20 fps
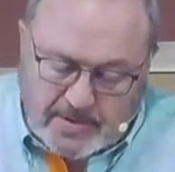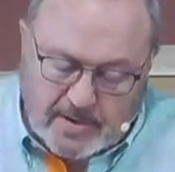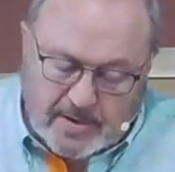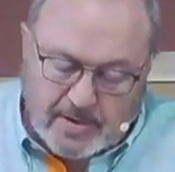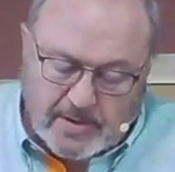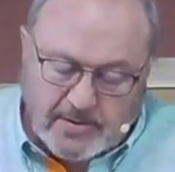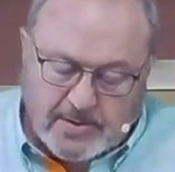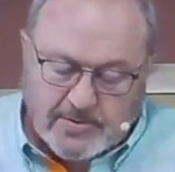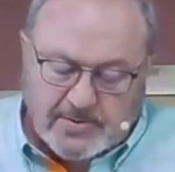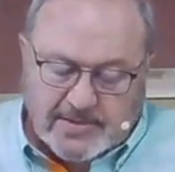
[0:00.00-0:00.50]

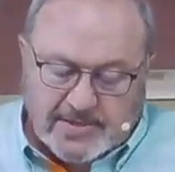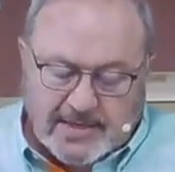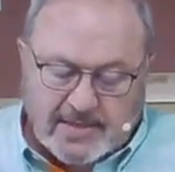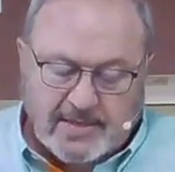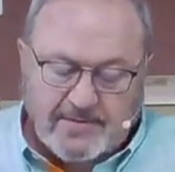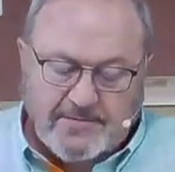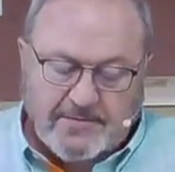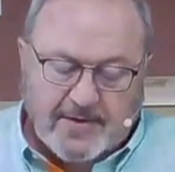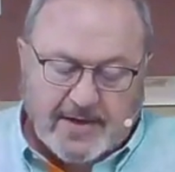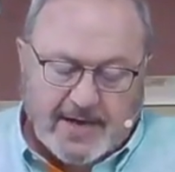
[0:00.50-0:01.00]
to
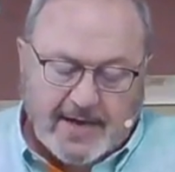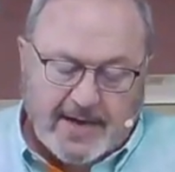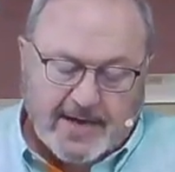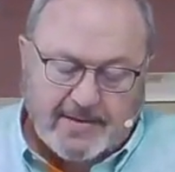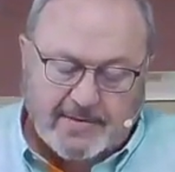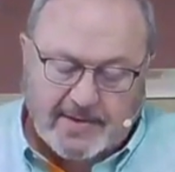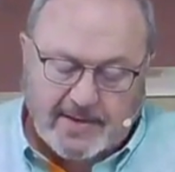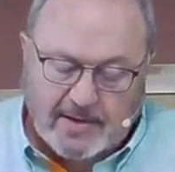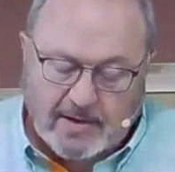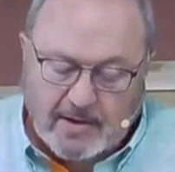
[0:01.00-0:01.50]
signify
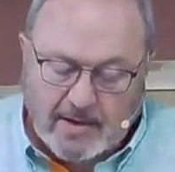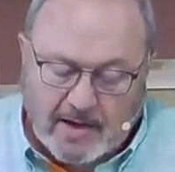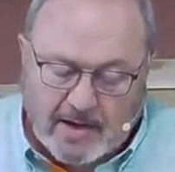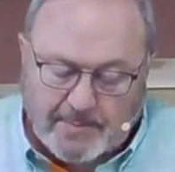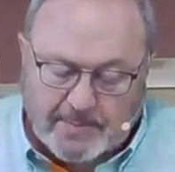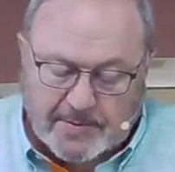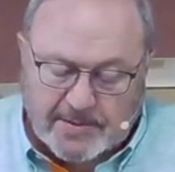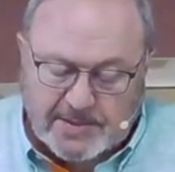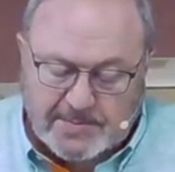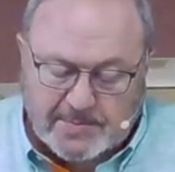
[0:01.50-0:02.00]
the
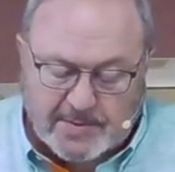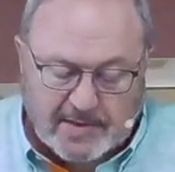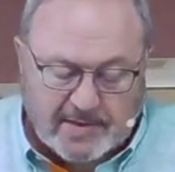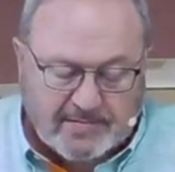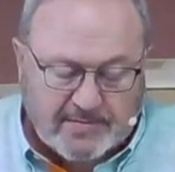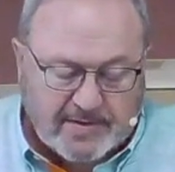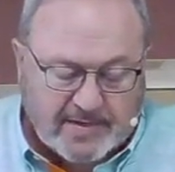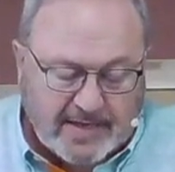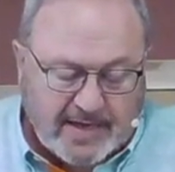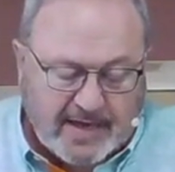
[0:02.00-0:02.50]
accomplishment of
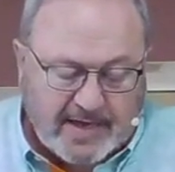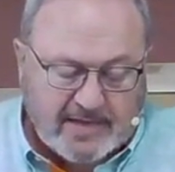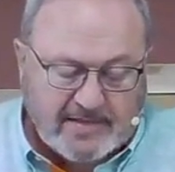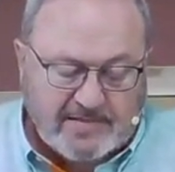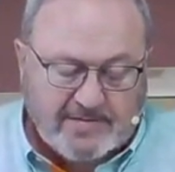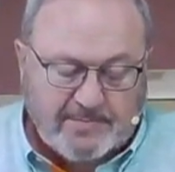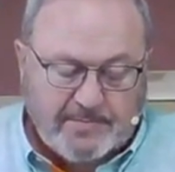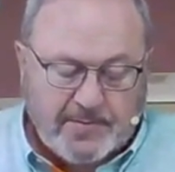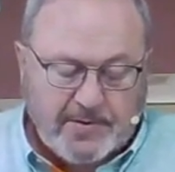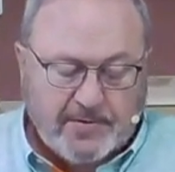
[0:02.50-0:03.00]
the days
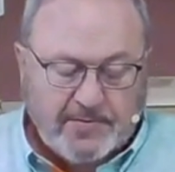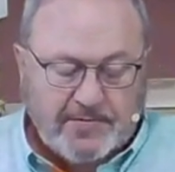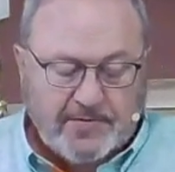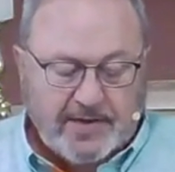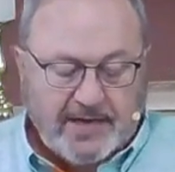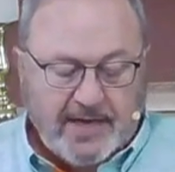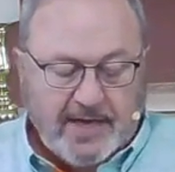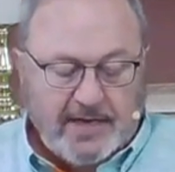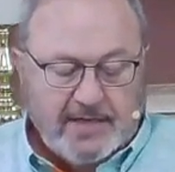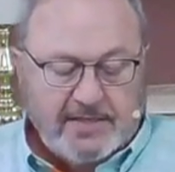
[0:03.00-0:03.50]
of
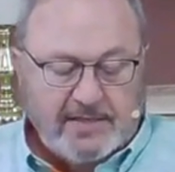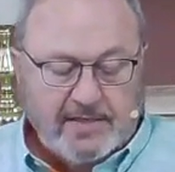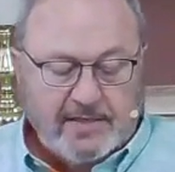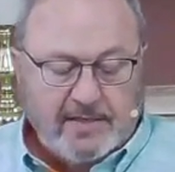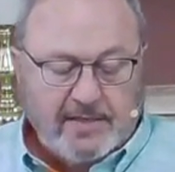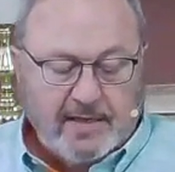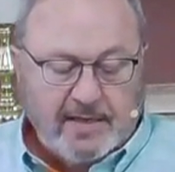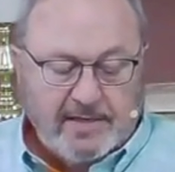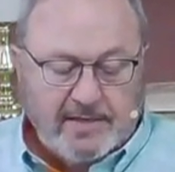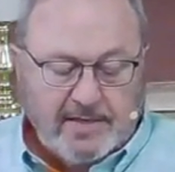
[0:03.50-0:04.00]
purification
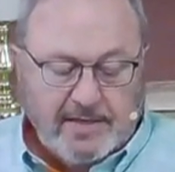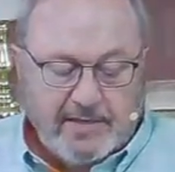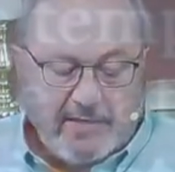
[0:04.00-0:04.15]
until